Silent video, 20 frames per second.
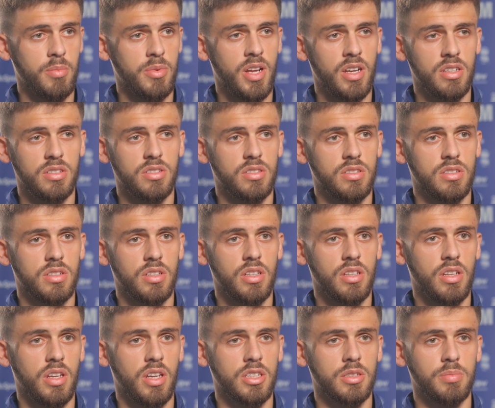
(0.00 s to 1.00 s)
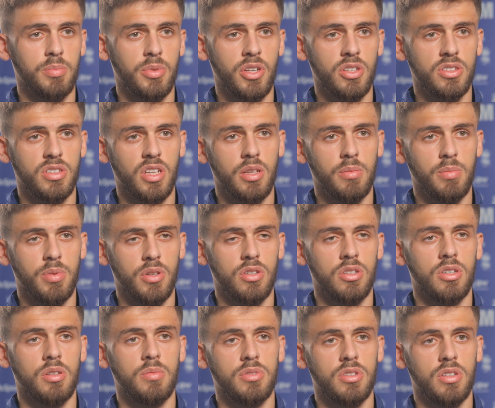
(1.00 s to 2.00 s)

But that's experience that you build up.